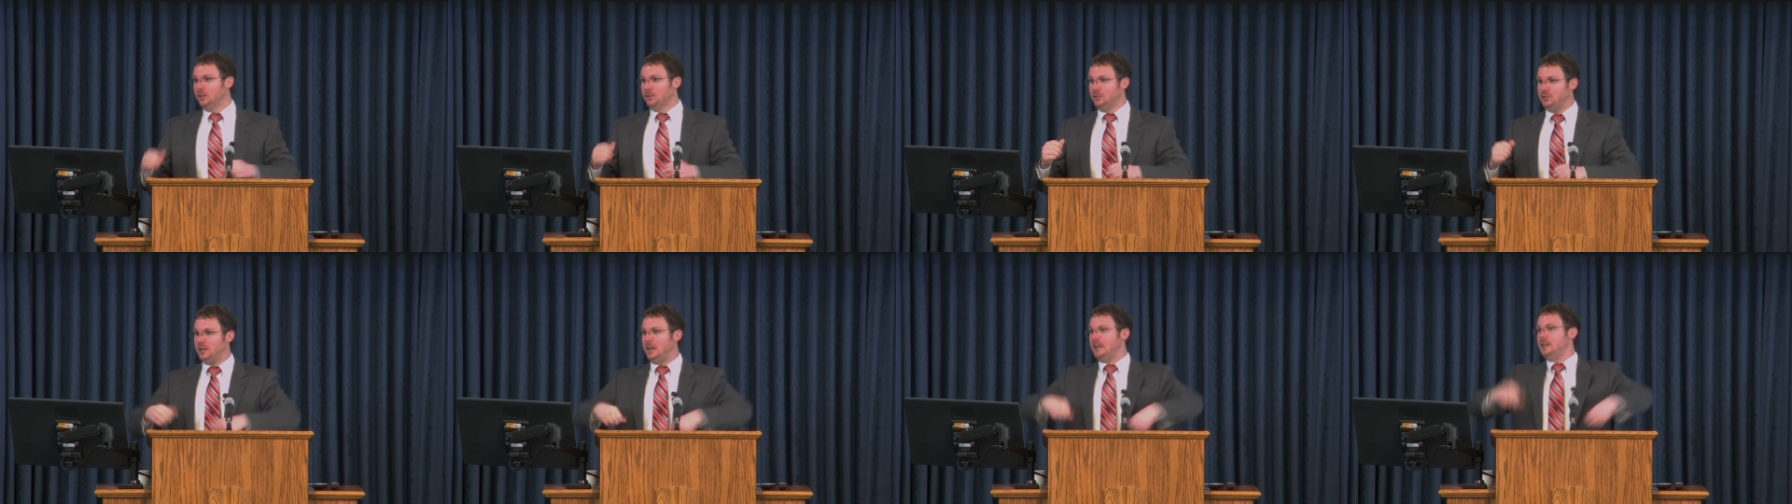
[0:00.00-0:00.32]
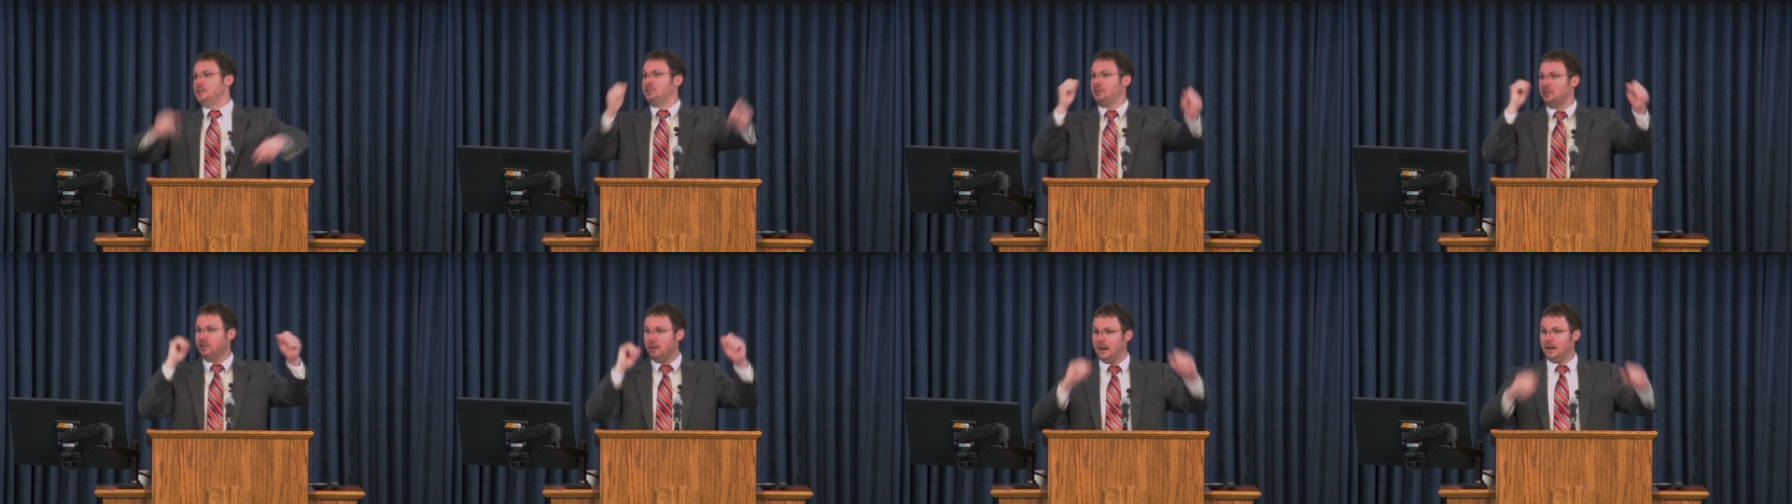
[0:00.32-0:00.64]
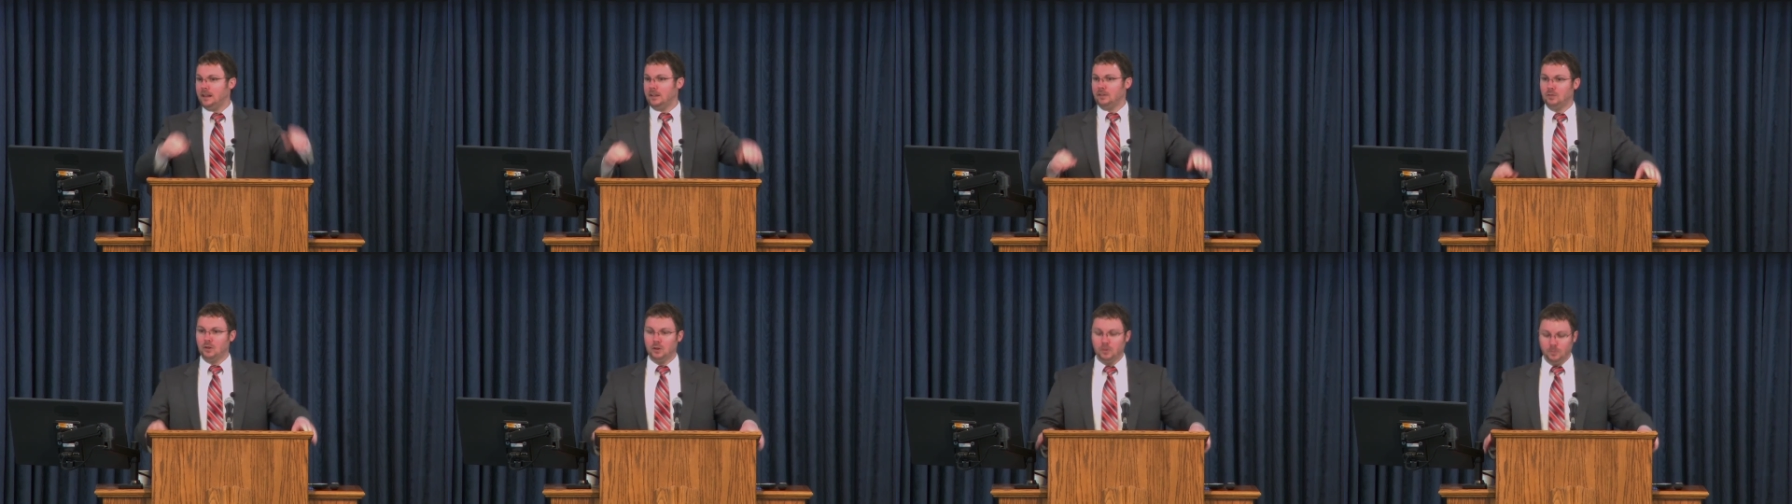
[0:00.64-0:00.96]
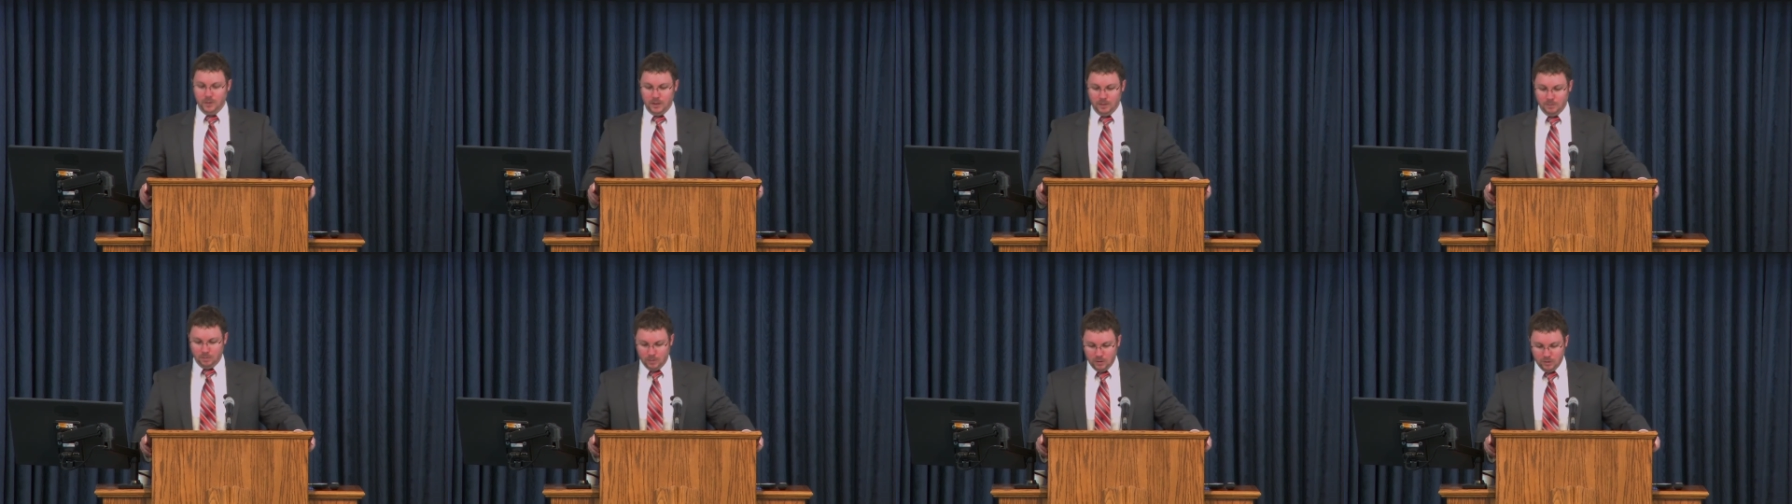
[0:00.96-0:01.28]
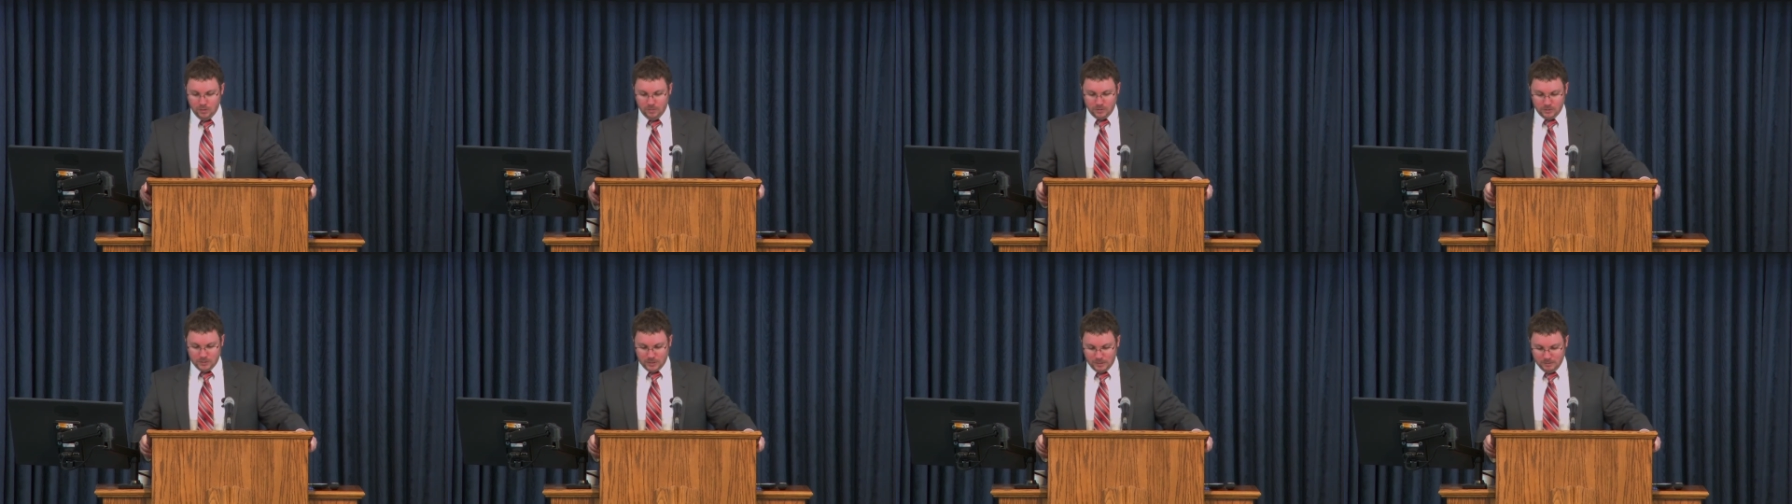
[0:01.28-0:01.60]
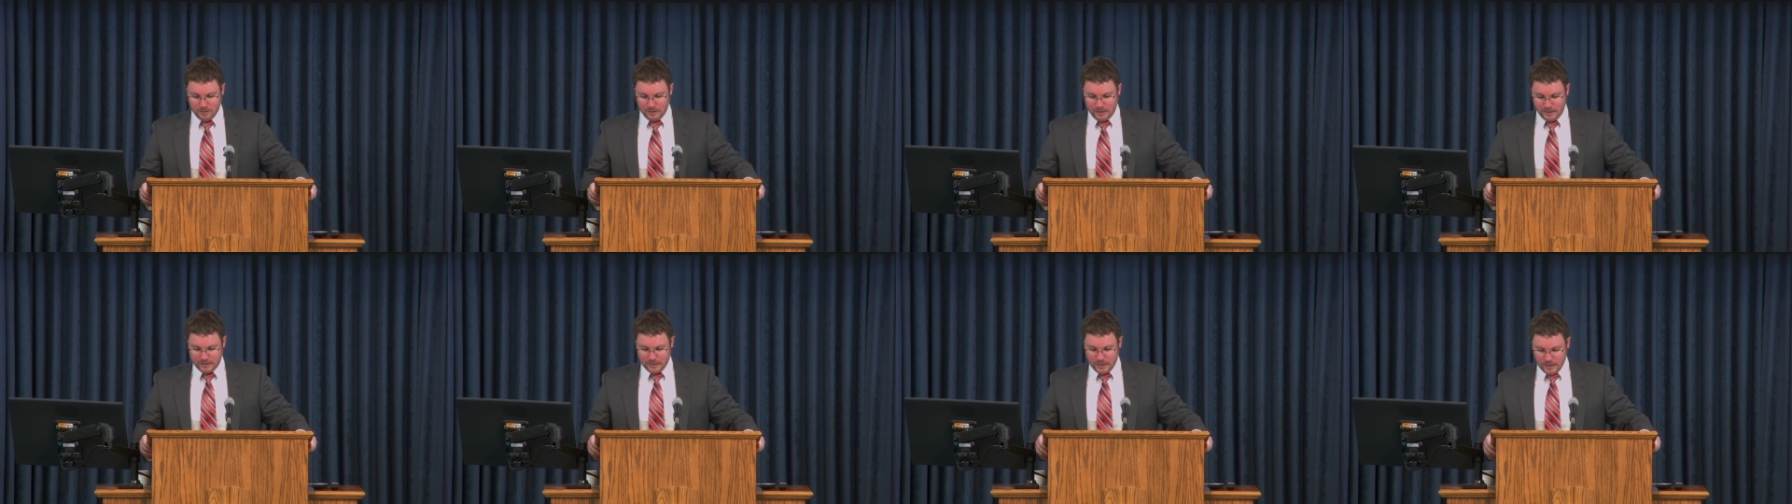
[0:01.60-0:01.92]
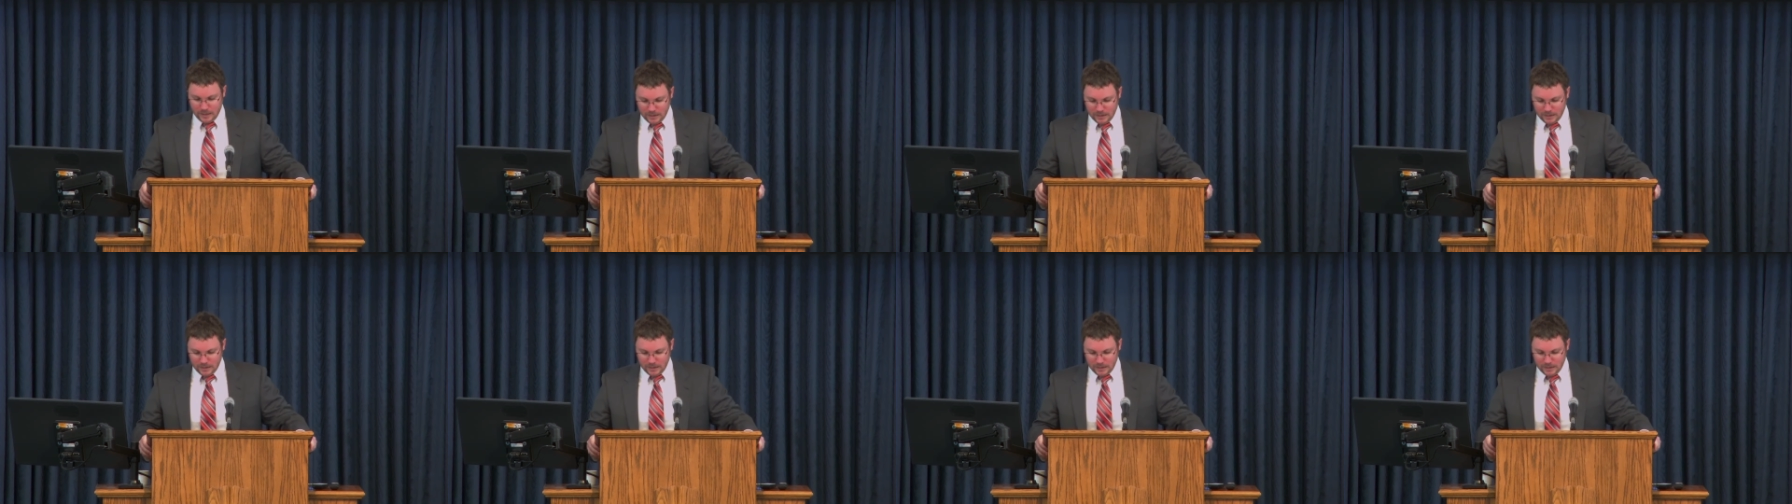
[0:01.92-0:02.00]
chased her out of the room with a broom or something like that.